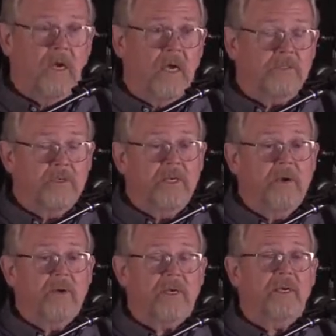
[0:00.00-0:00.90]
a
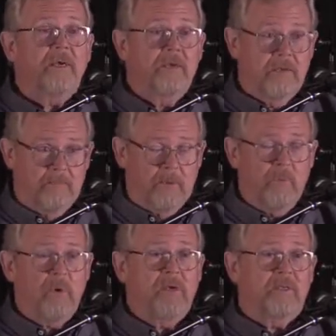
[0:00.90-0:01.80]
generic
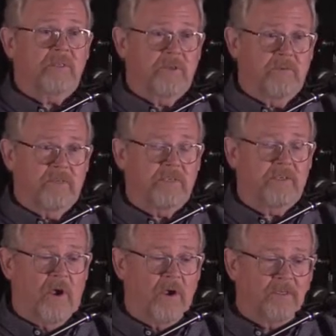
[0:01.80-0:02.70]
memorial service
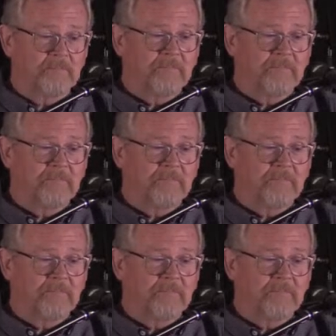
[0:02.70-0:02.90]
song.